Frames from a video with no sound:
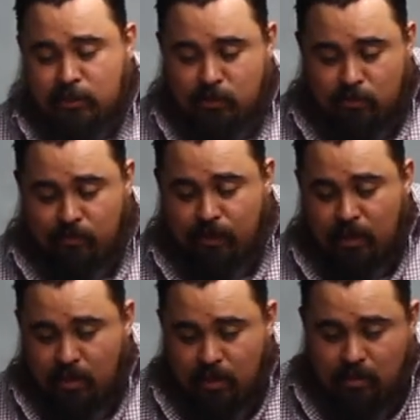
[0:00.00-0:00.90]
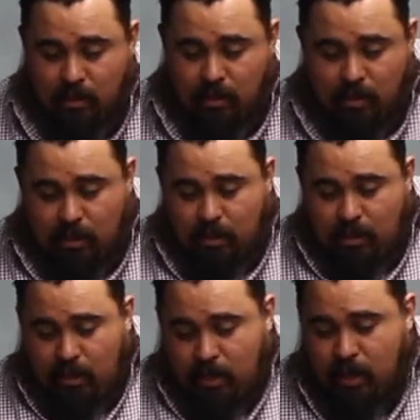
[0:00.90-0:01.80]
So
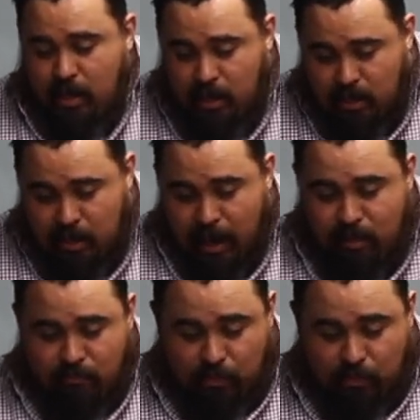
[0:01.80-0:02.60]
have